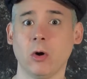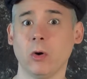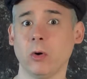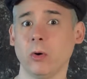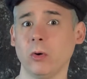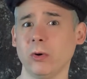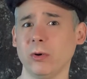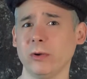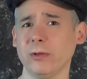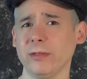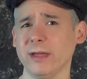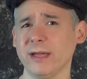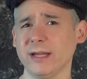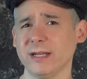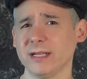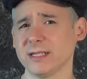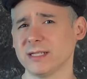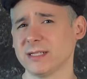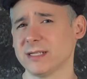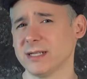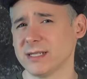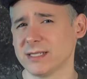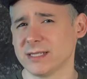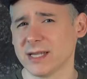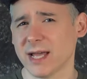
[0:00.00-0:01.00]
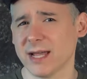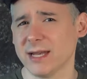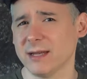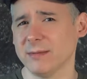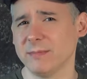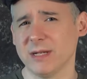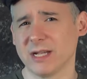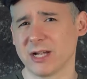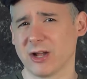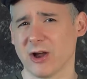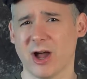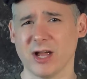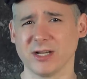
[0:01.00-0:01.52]
or they just decide to
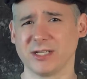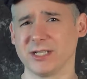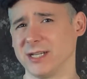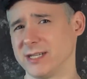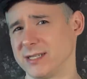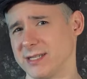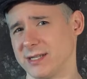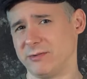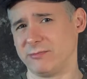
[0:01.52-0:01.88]
be cautious